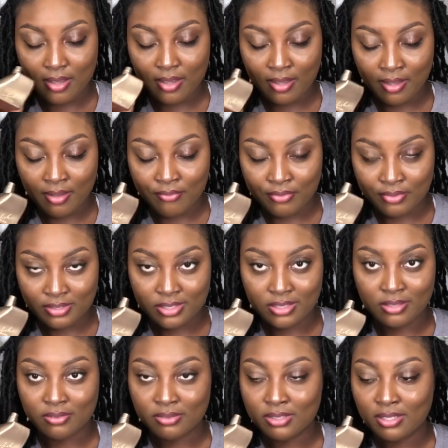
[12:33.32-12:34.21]
every
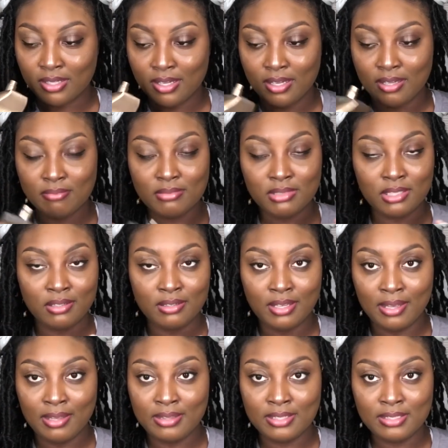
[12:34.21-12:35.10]
single time. So
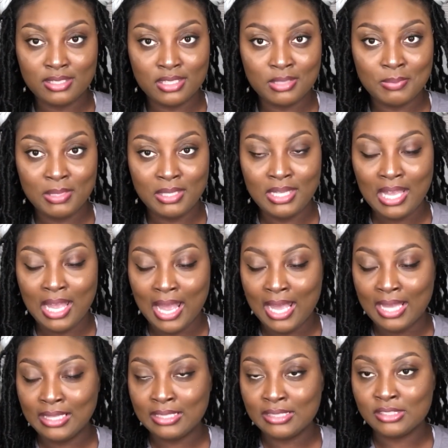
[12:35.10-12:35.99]
yeah, this is Billie
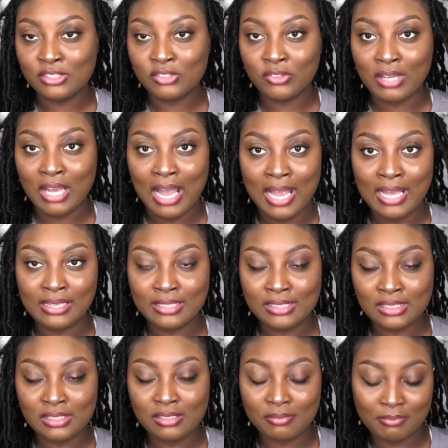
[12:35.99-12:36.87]
Eilish or
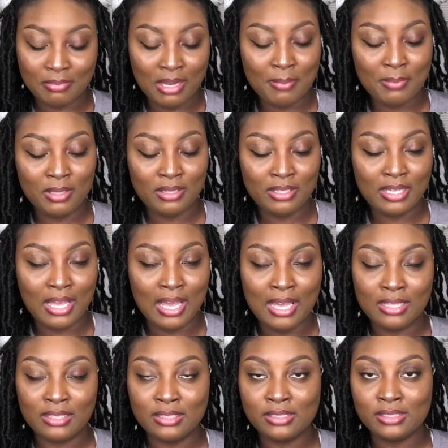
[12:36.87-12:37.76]
Eilish by Billie
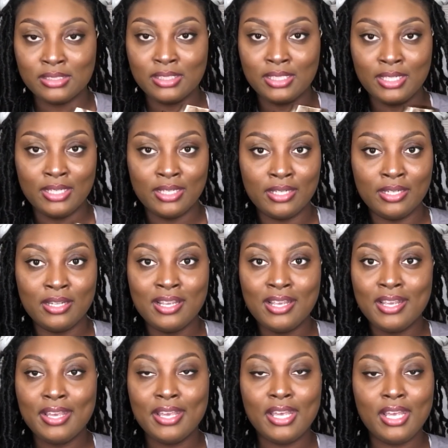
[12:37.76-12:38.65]
Eilish. And
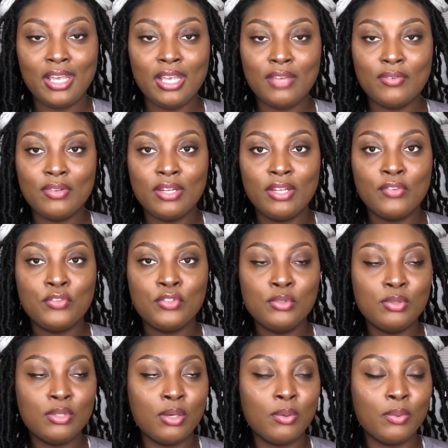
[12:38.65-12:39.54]
even if
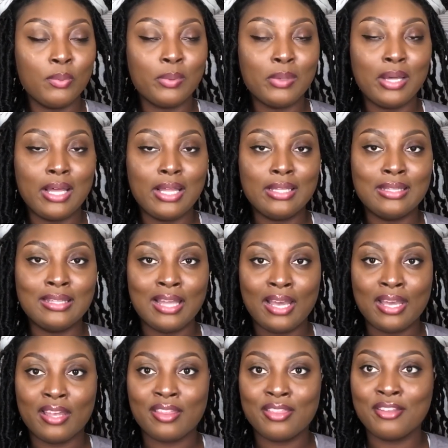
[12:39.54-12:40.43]
you don't
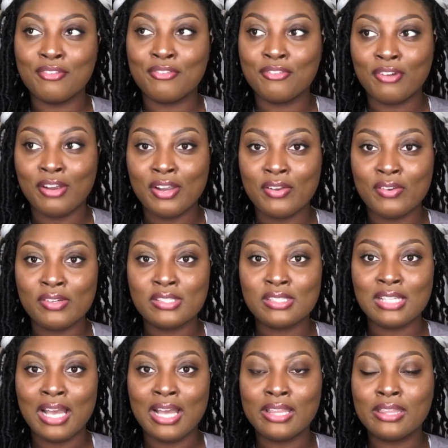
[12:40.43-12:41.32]
like the
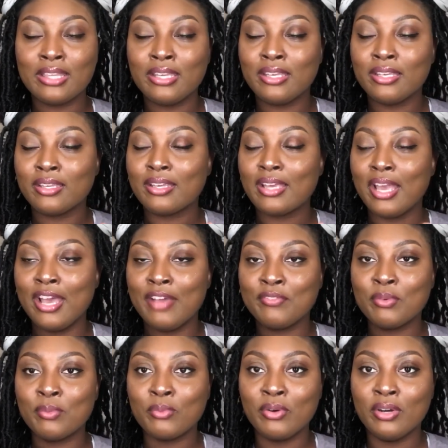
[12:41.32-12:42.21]
fragrance, I think
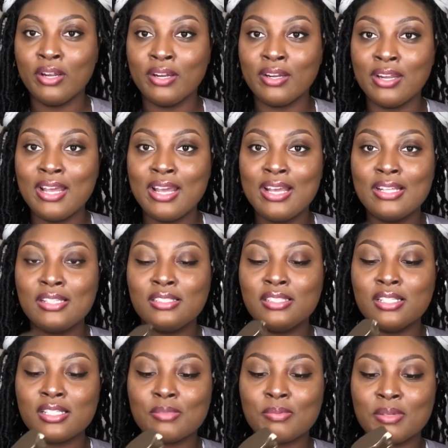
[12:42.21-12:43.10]
everyone,
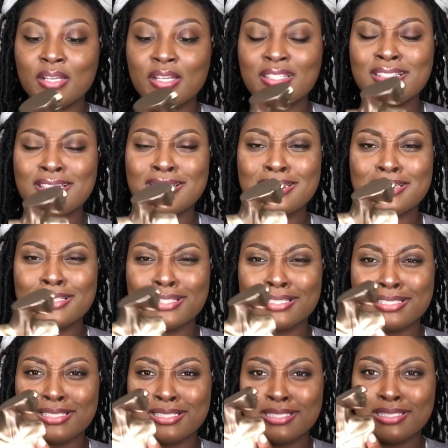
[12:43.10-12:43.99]
just because this is a
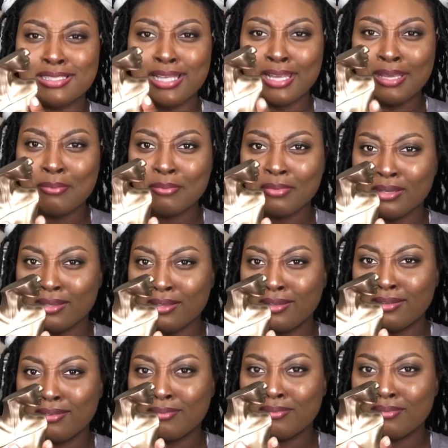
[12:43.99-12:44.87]
statement,
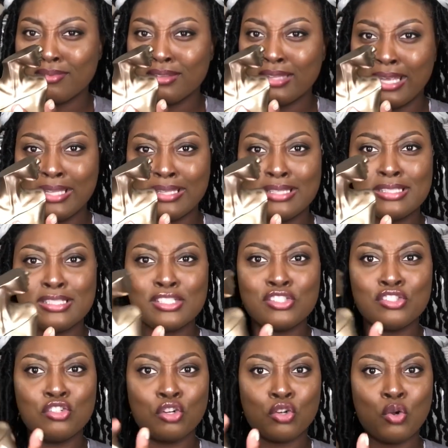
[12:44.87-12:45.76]
like this
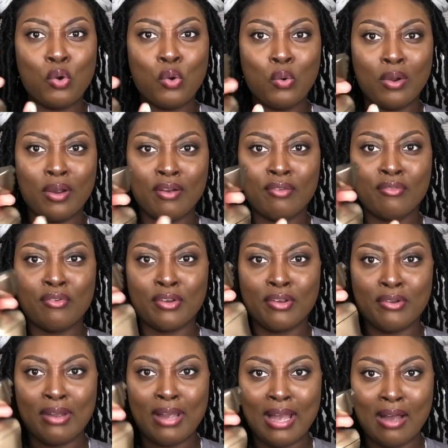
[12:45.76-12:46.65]
is decor for
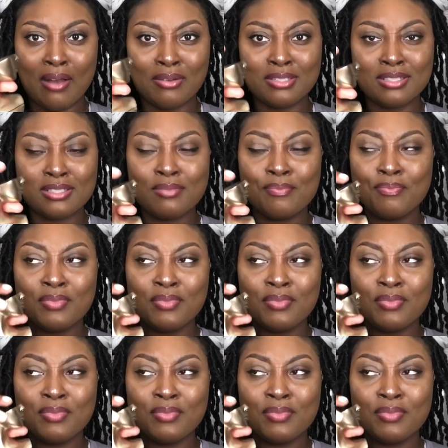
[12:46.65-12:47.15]
your house.